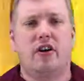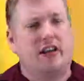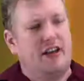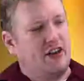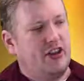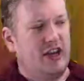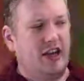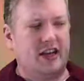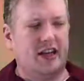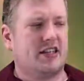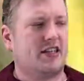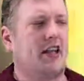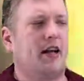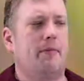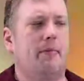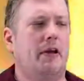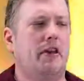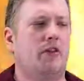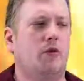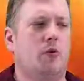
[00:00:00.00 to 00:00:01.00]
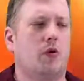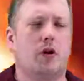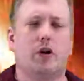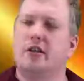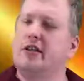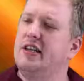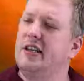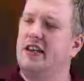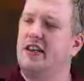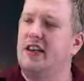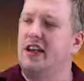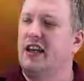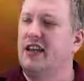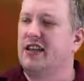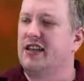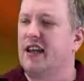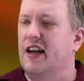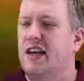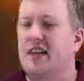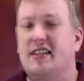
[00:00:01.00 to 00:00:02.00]
Do you think it's going to be the worst? Do you think
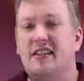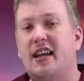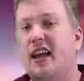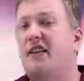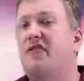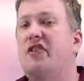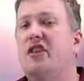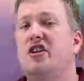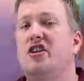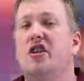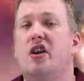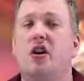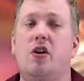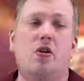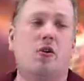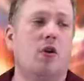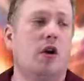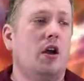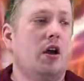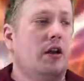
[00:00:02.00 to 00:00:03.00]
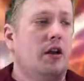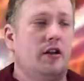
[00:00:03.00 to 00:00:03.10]
it's going to save the show?